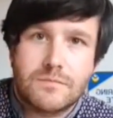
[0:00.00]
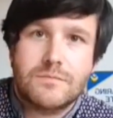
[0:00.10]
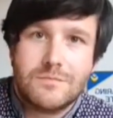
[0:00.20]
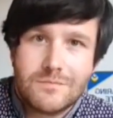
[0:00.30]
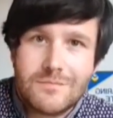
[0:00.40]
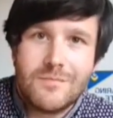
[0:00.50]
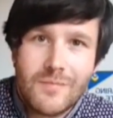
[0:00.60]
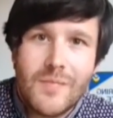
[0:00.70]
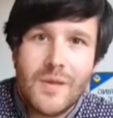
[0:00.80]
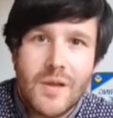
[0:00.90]

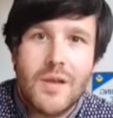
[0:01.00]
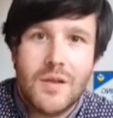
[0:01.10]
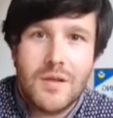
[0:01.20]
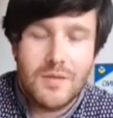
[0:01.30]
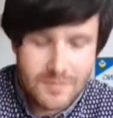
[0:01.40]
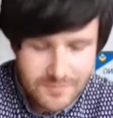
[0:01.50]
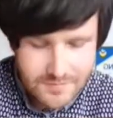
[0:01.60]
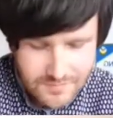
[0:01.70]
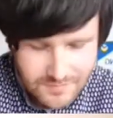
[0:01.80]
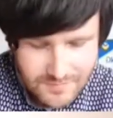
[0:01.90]

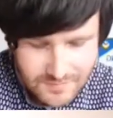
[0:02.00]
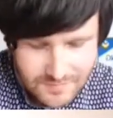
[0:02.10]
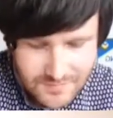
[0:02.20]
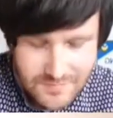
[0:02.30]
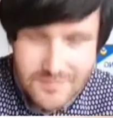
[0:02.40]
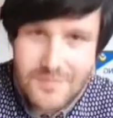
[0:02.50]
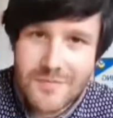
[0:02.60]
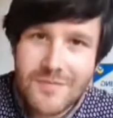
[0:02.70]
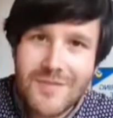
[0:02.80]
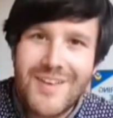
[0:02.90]

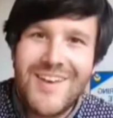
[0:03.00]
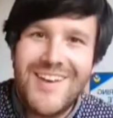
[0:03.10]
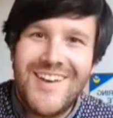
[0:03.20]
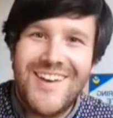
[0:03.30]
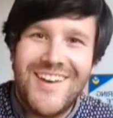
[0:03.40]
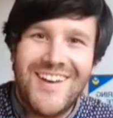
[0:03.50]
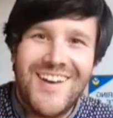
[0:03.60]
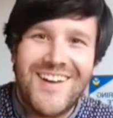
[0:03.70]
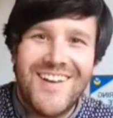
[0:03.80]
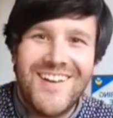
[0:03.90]

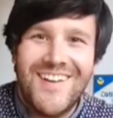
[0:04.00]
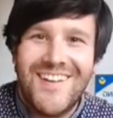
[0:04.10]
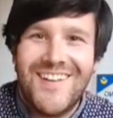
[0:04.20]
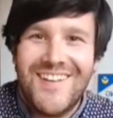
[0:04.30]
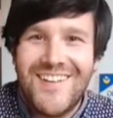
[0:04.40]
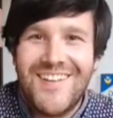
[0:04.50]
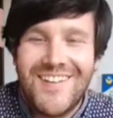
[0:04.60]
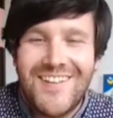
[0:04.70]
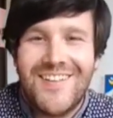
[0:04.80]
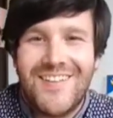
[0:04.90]

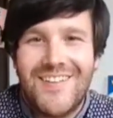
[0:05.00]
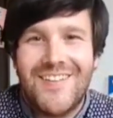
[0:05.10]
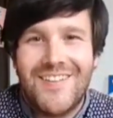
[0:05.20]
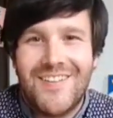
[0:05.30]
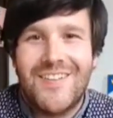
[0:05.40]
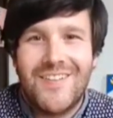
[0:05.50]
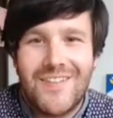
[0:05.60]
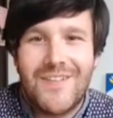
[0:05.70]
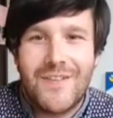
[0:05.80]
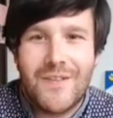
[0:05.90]

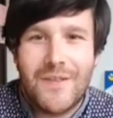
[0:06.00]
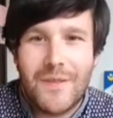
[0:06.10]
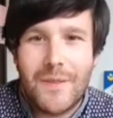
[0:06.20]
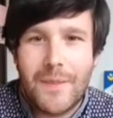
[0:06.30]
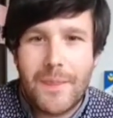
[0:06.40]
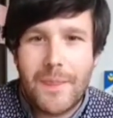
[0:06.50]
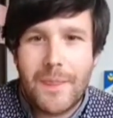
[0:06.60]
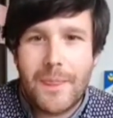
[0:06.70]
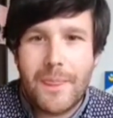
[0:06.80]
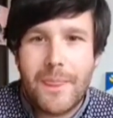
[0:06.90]

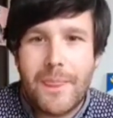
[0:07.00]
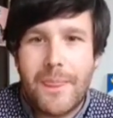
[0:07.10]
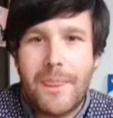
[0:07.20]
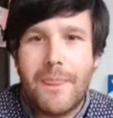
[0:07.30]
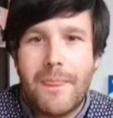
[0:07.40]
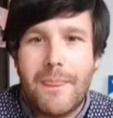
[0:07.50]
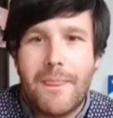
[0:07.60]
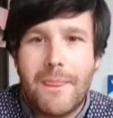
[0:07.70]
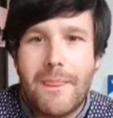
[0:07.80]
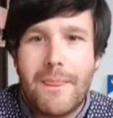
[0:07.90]
The person shown says nothing.